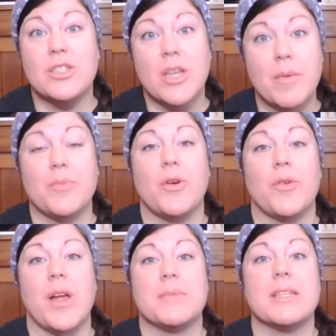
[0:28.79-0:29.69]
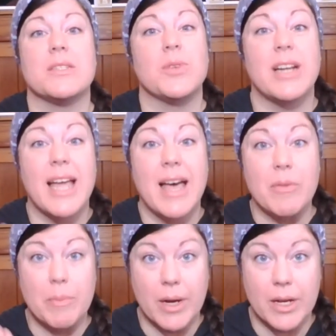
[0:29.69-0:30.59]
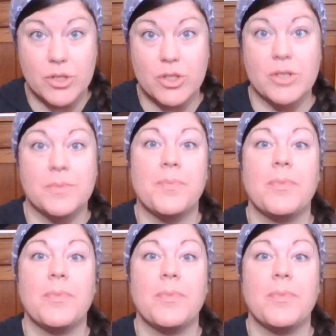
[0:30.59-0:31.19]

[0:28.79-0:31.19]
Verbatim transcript: summer programs because we're going to have a bunch.